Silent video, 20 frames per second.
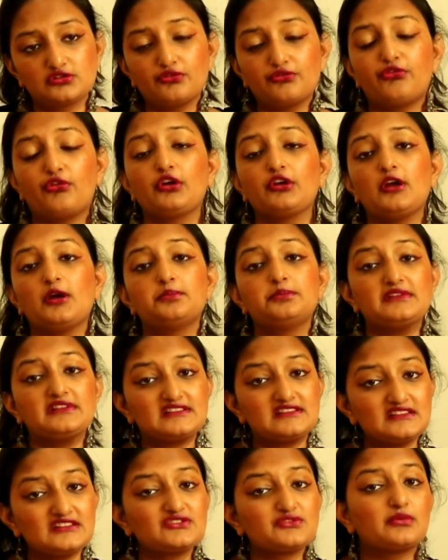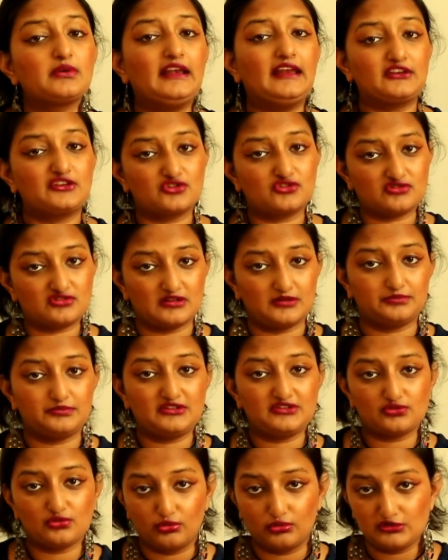for your business relationship,
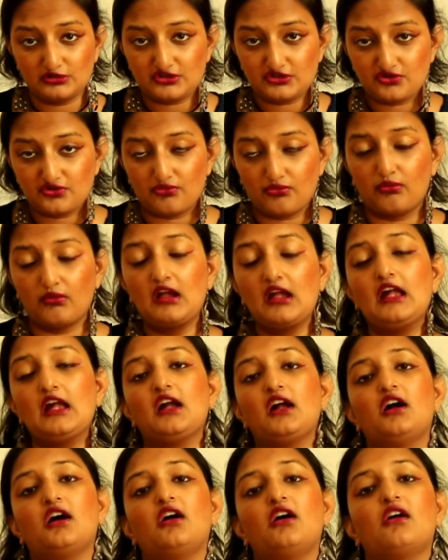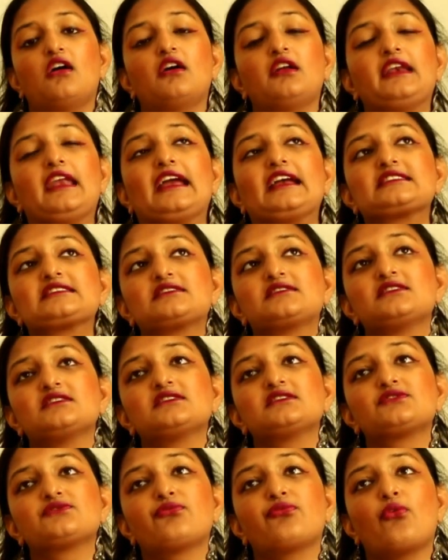this holds true. Next
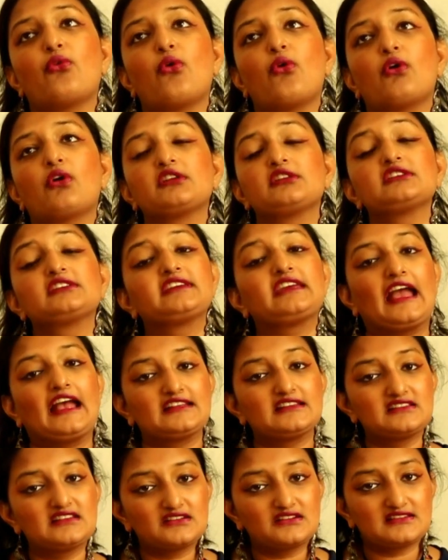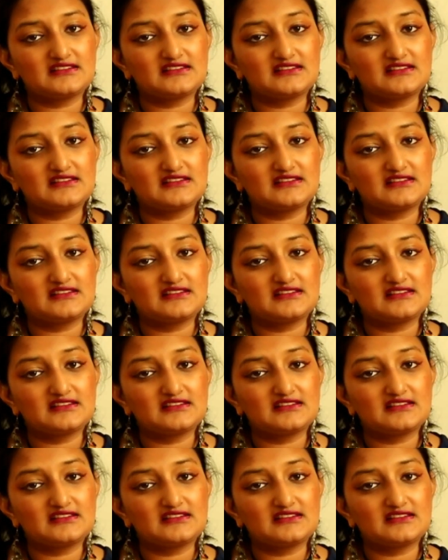is for the Cancer